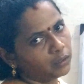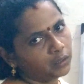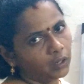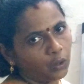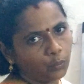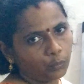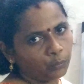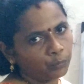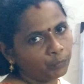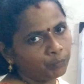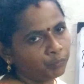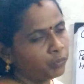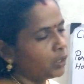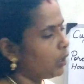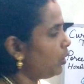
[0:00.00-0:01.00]
ground
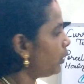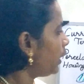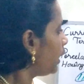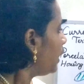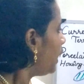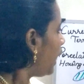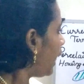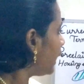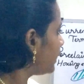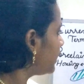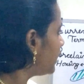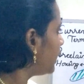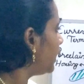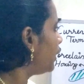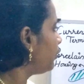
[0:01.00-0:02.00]
okay and
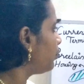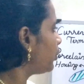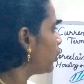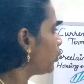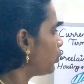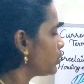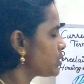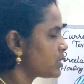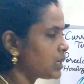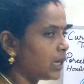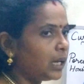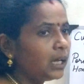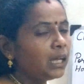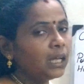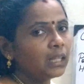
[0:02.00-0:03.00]
here if you could
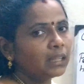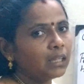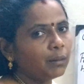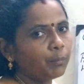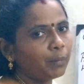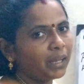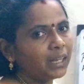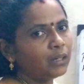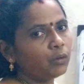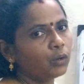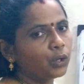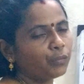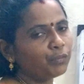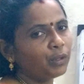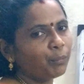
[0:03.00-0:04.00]
see the main
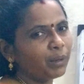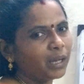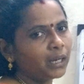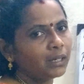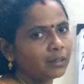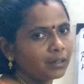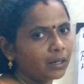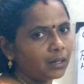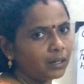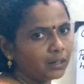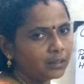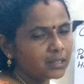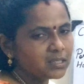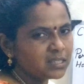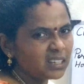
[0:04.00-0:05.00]
one of the main
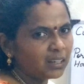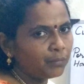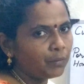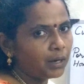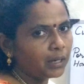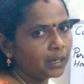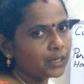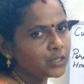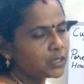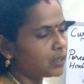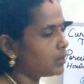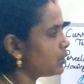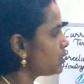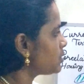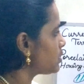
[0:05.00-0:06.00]
uh, disadvantage
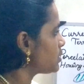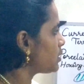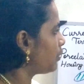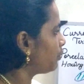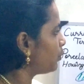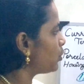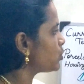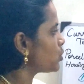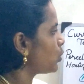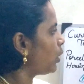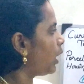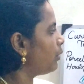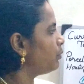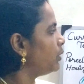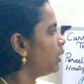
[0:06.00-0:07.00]
in this is of course you
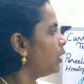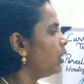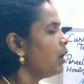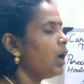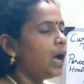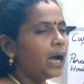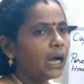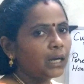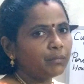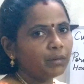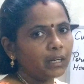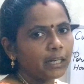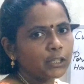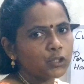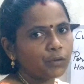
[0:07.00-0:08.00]
have the
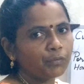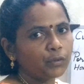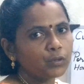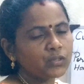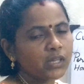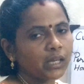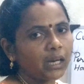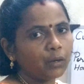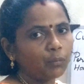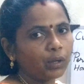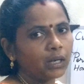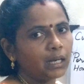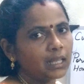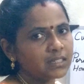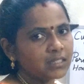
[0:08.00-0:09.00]
advantage of using at
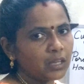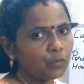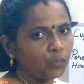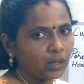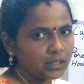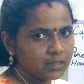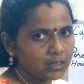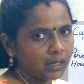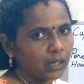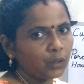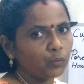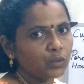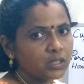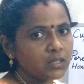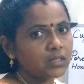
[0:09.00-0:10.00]
very less than 1
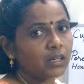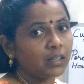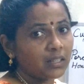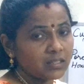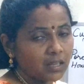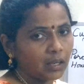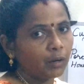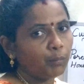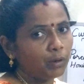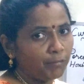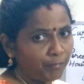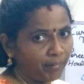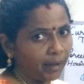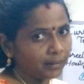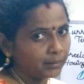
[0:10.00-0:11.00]
second which is a desirable
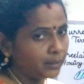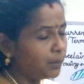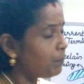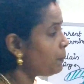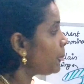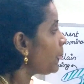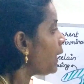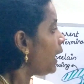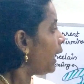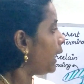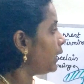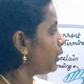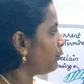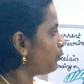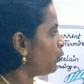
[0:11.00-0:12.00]
factor
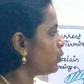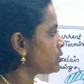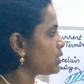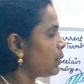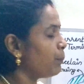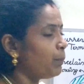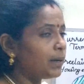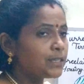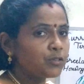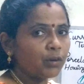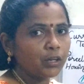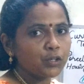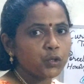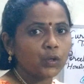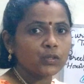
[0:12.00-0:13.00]
and of course the impulse
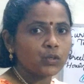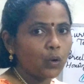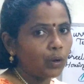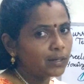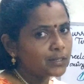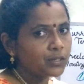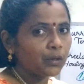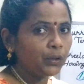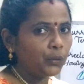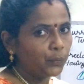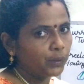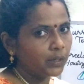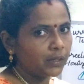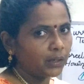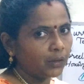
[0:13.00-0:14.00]
ratio is also
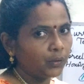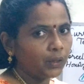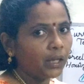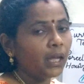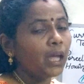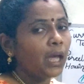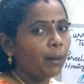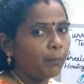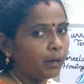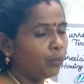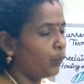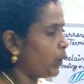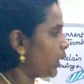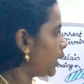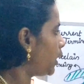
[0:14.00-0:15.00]
unity okay but
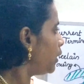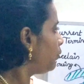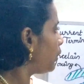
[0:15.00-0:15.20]
wherein